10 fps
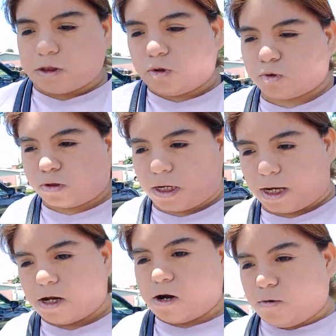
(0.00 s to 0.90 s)

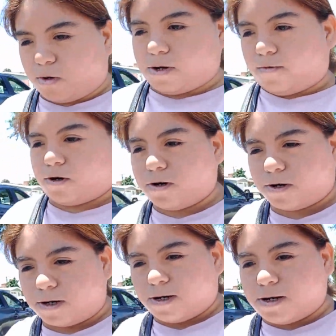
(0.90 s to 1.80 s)
Tuesday or whatever.
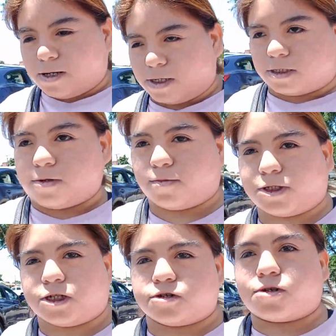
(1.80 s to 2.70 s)
So make
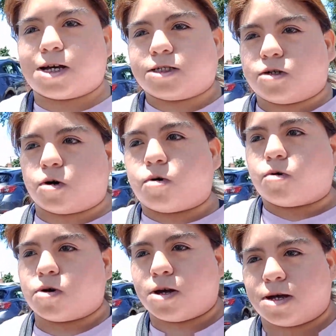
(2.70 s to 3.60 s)
sure you guys go